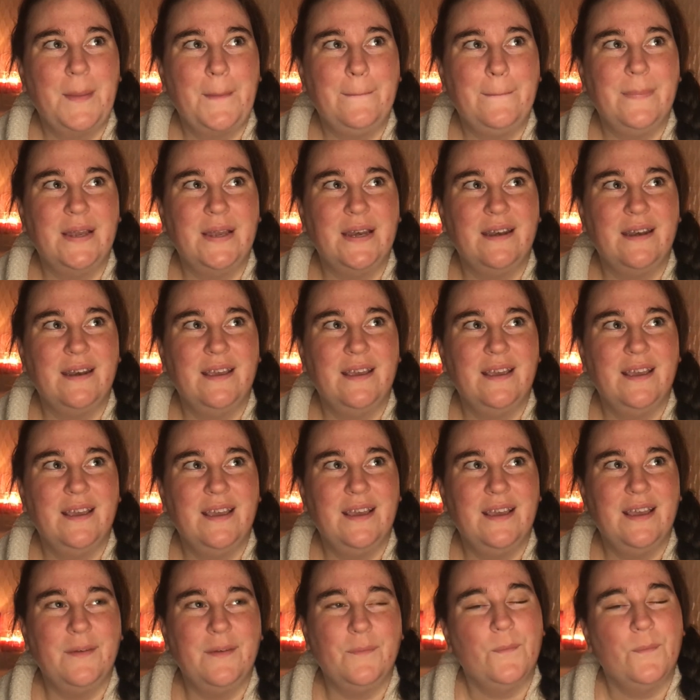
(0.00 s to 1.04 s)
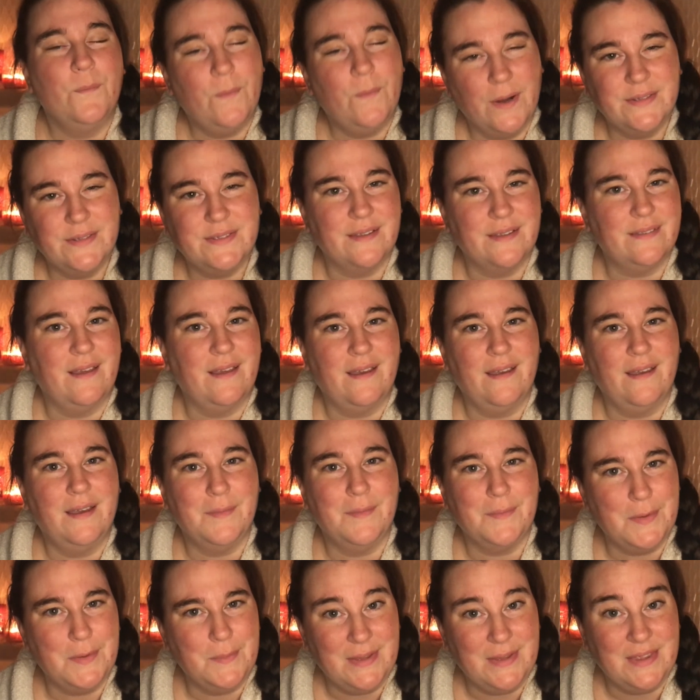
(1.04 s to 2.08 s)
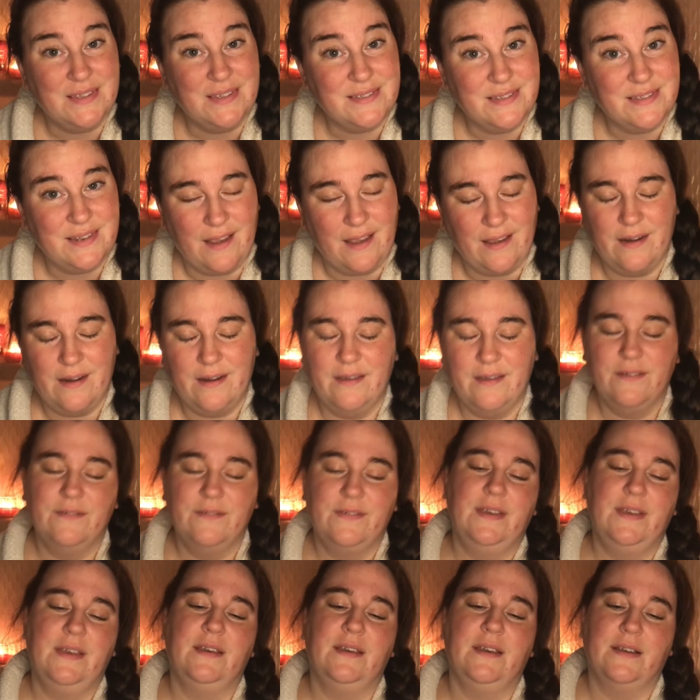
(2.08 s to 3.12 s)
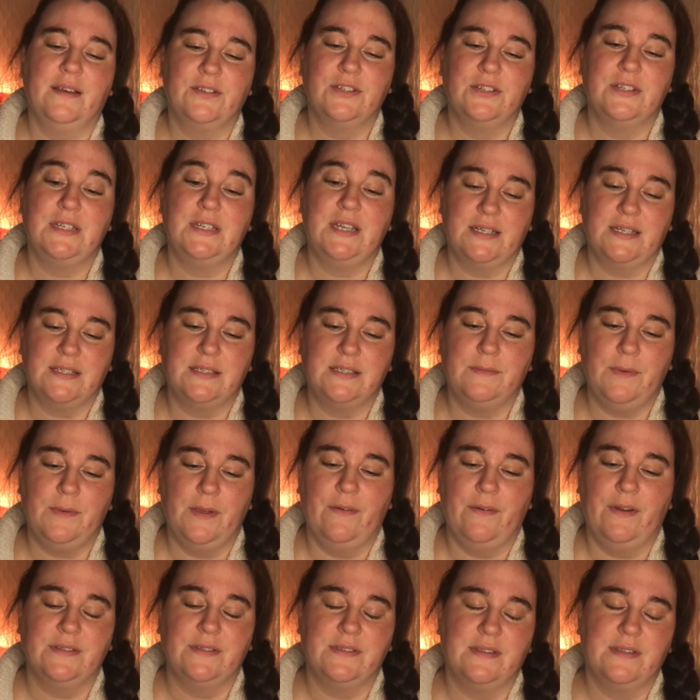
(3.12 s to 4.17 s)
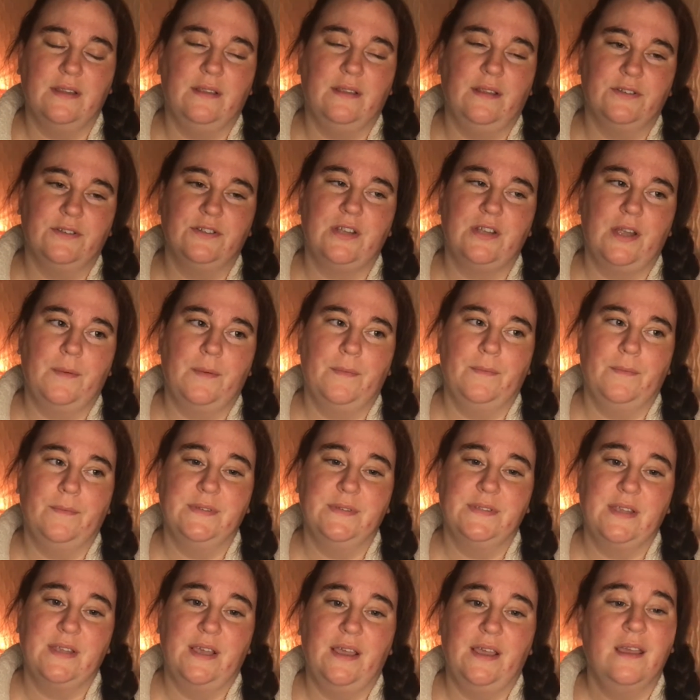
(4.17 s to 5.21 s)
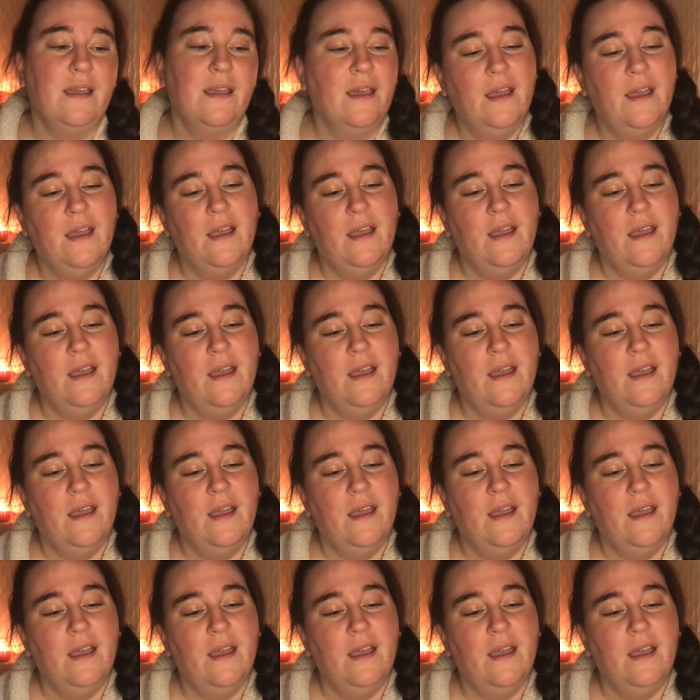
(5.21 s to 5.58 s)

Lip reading: but it was unlike him to be this negative. He actually texted me around lunchtime and was like,